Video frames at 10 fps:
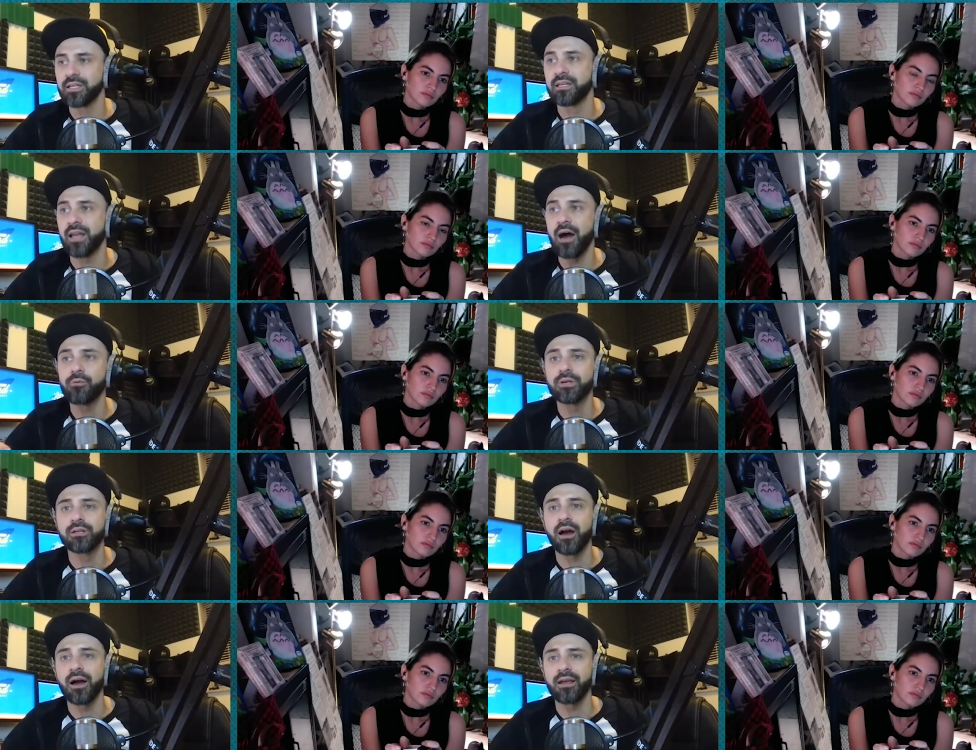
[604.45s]
Speaker 1: And now
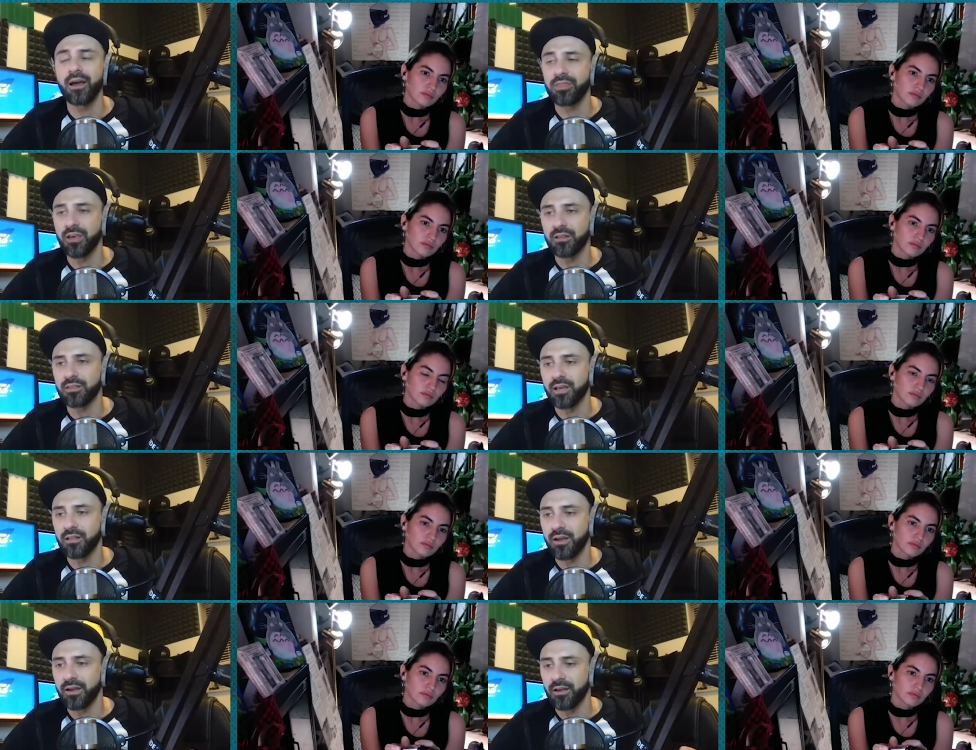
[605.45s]
I think that,
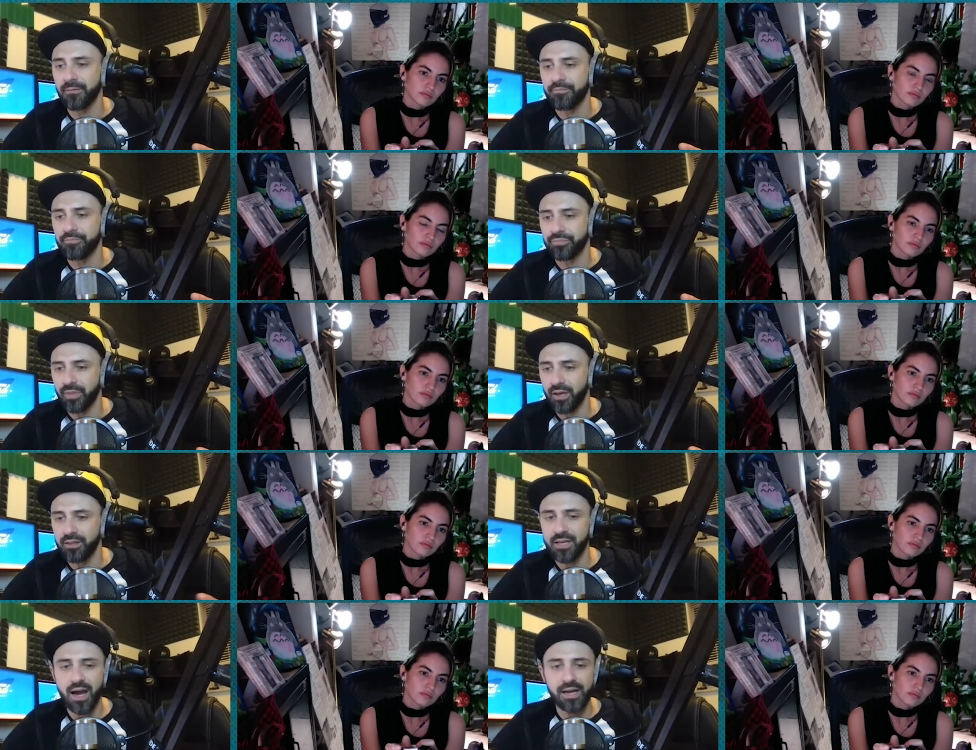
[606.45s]
like,
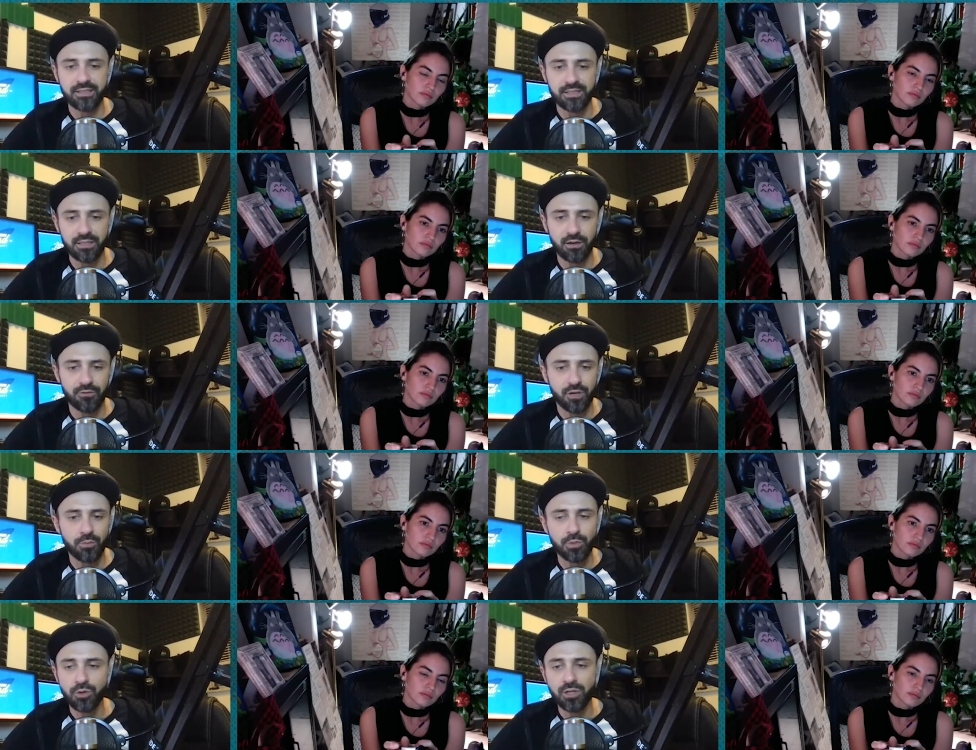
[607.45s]
the idea of
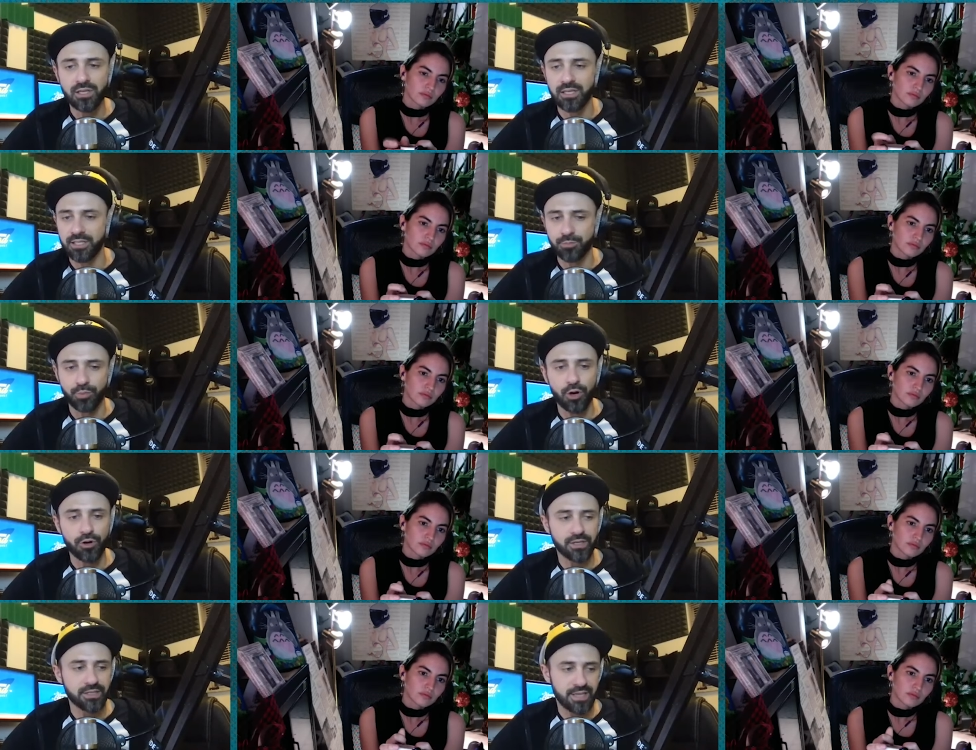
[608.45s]
community has
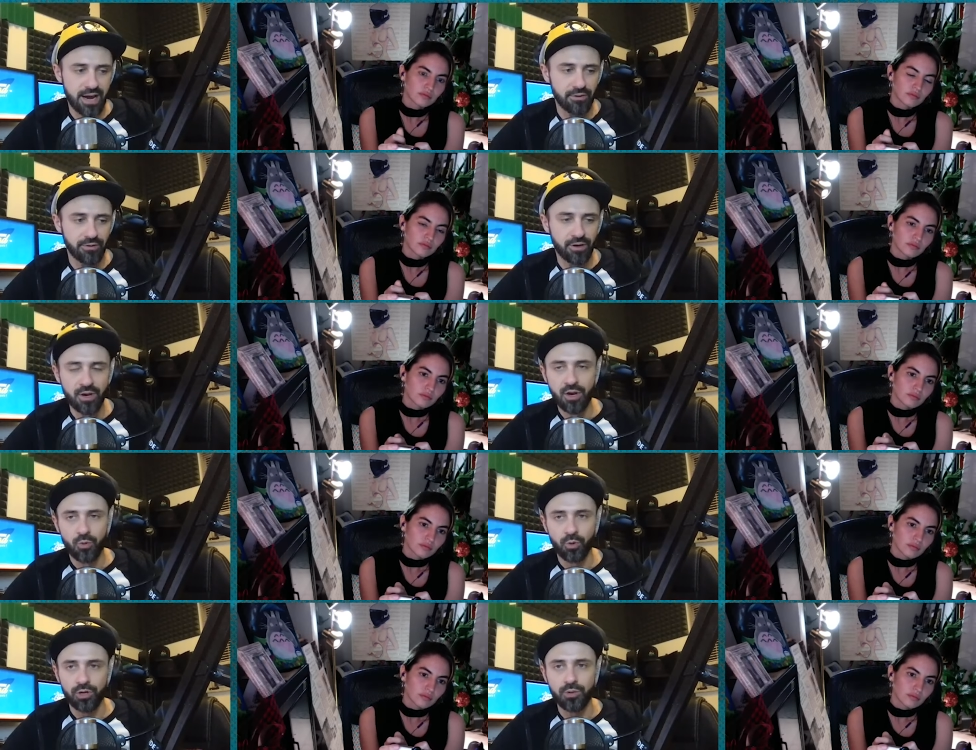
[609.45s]
broken down,
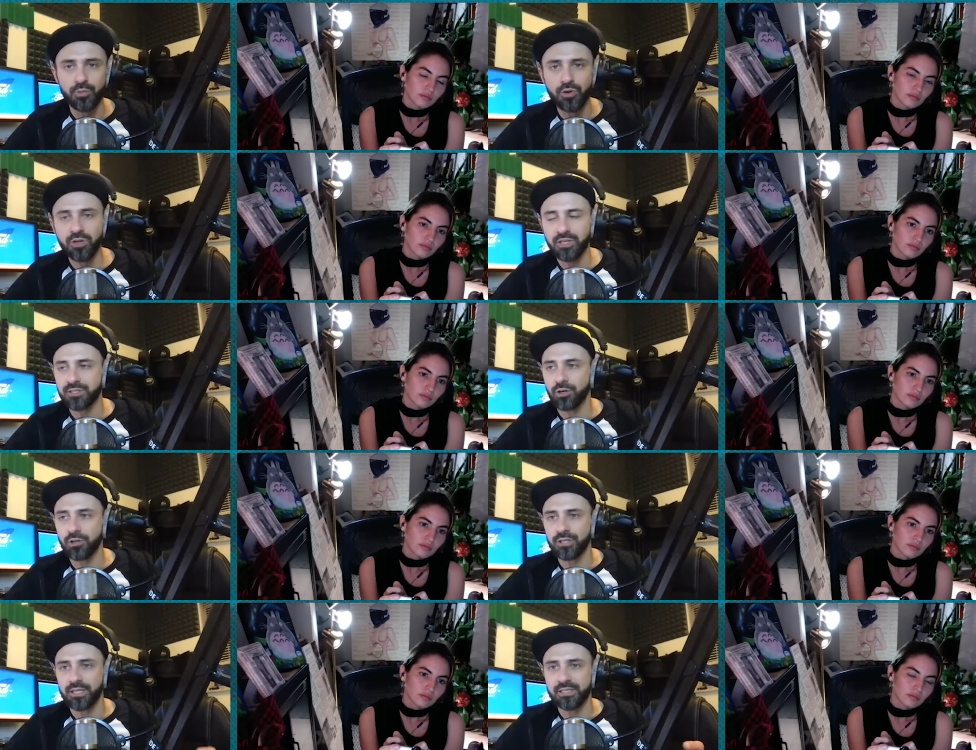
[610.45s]
where communities
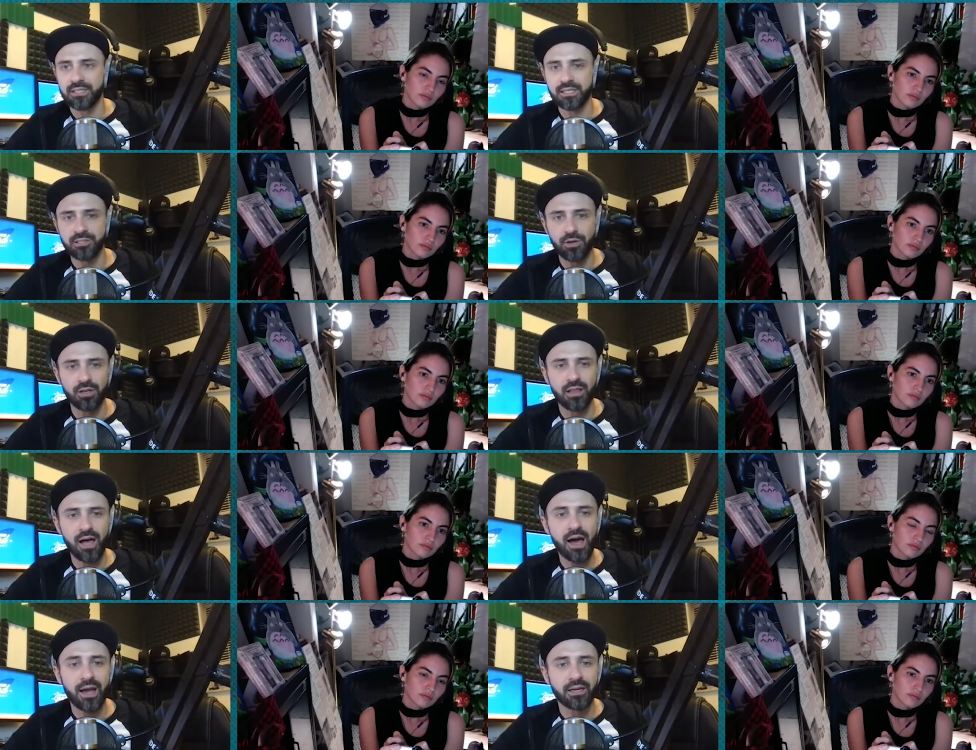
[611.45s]
only exist
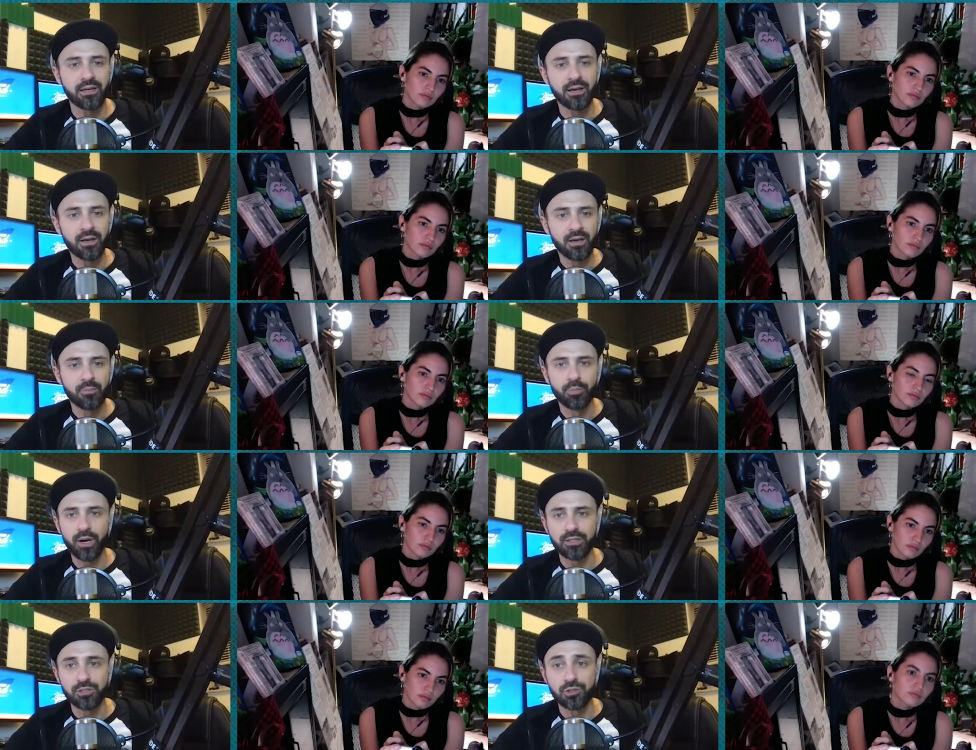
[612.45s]
online,
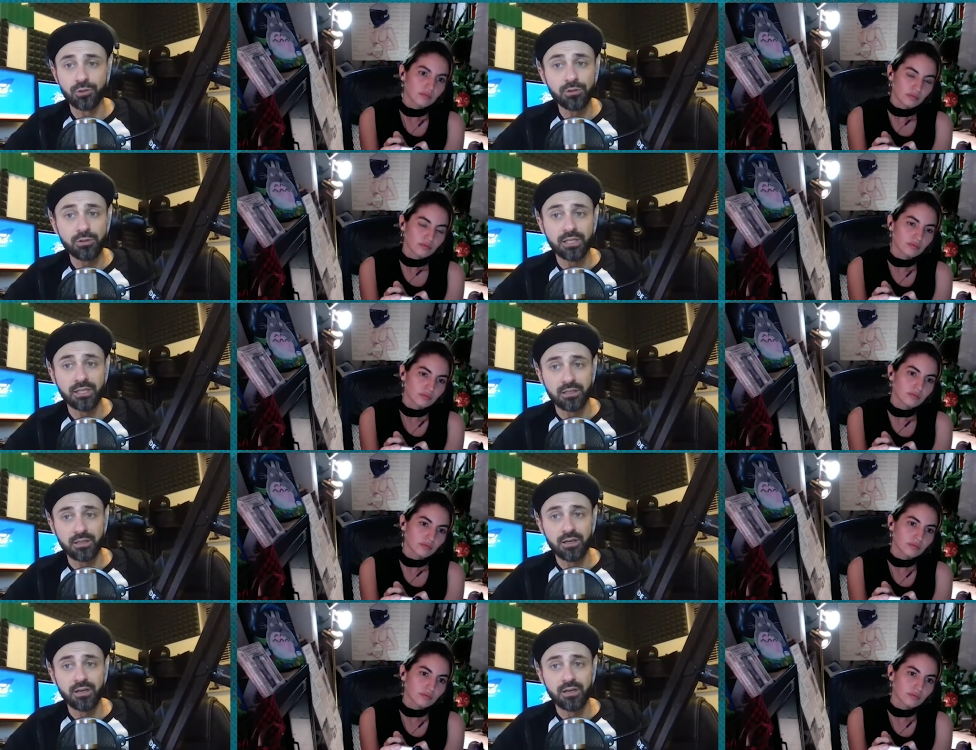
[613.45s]
but truly